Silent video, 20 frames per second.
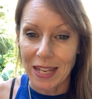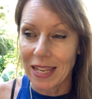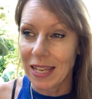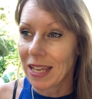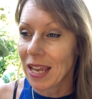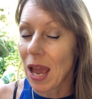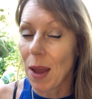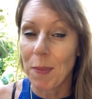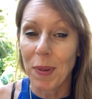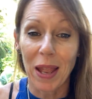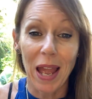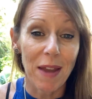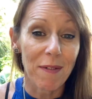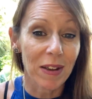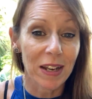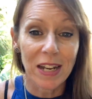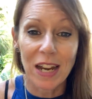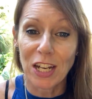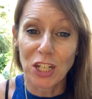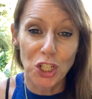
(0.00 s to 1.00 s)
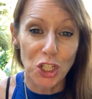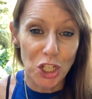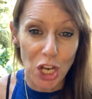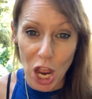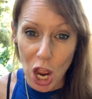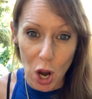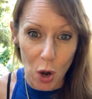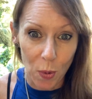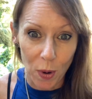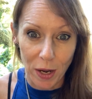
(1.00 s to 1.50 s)
It can be having a nice
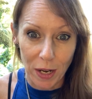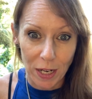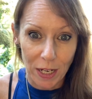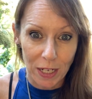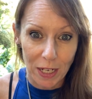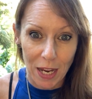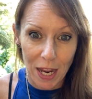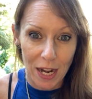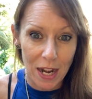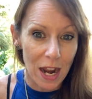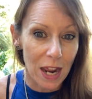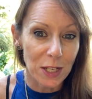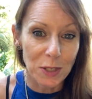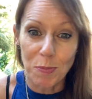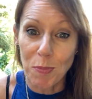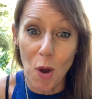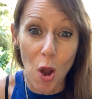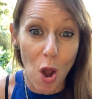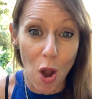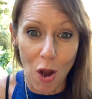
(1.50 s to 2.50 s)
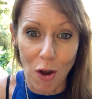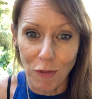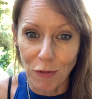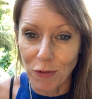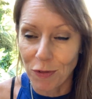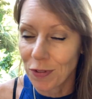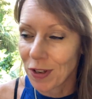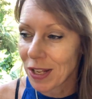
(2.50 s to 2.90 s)
shower, a nice bath,